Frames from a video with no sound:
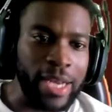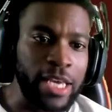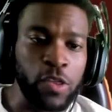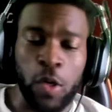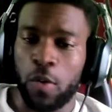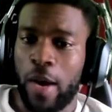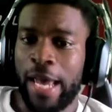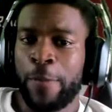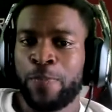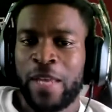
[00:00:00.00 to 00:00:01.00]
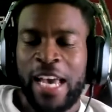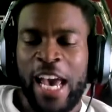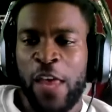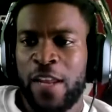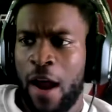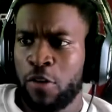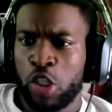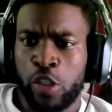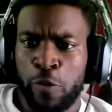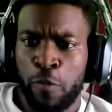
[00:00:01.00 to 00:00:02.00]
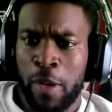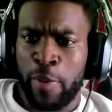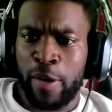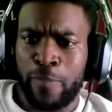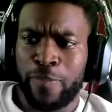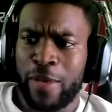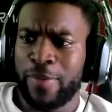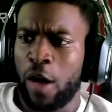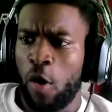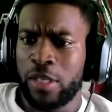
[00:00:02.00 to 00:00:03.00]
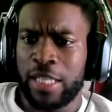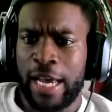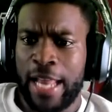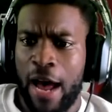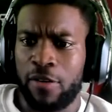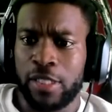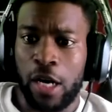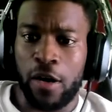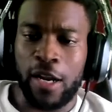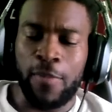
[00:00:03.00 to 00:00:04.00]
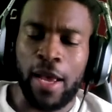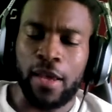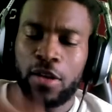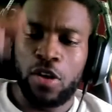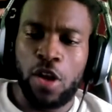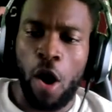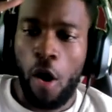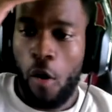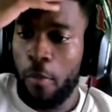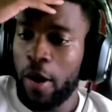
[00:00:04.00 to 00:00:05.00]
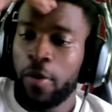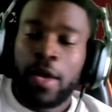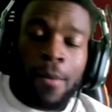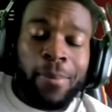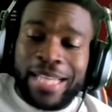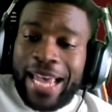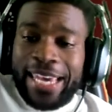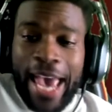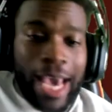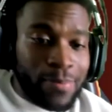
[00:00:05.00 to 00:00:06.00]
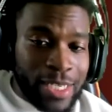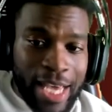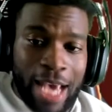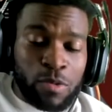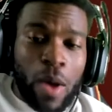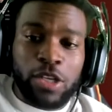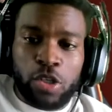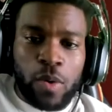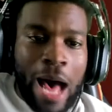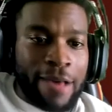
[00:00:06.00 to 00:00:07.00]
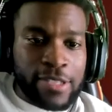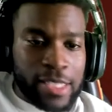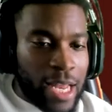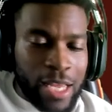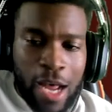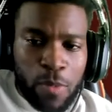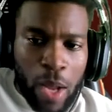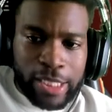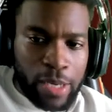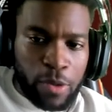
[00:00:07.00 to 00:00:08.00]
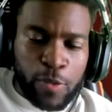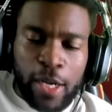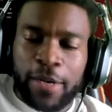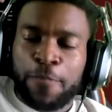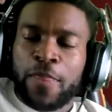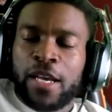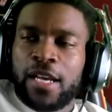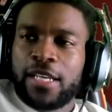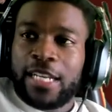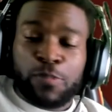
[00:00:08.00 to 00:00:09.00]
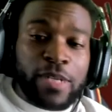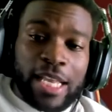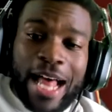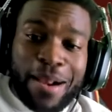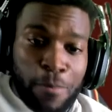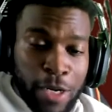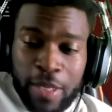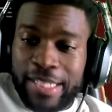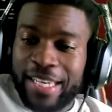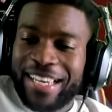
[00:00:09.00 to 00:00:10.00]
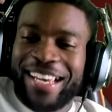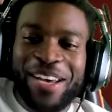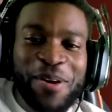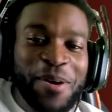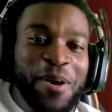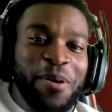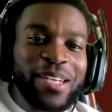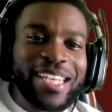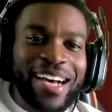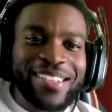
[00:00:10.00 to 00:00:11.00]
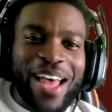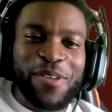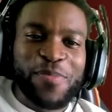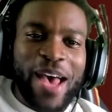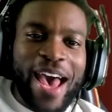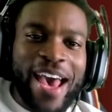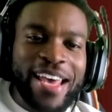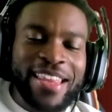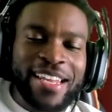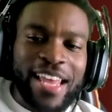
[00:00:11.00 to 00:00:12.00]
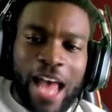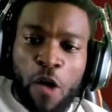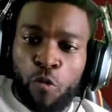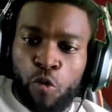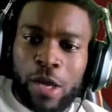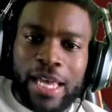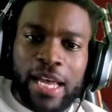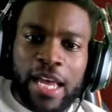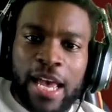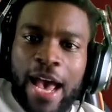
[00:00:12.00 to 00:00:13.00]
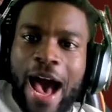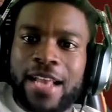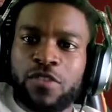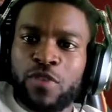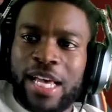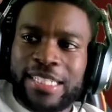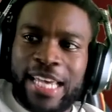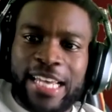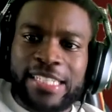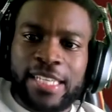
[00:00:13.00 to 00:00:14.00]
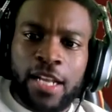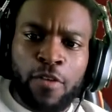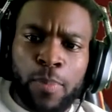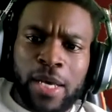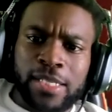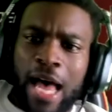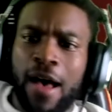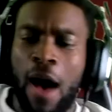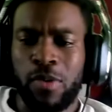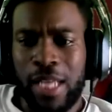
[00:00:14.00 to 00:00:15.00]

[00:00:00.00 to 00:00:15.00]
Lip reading: did he throw it away? And then I would just remember them say, oh, he's laying down, it's hurt. And I'm like, no, bro. But I came to the game to watch Tua, obviously. I didn't come to watch Teddy Bridgewater. And I spent a lot of money on that ticket. So I was mad. And then, like, I didn't realize the extent of it because I was,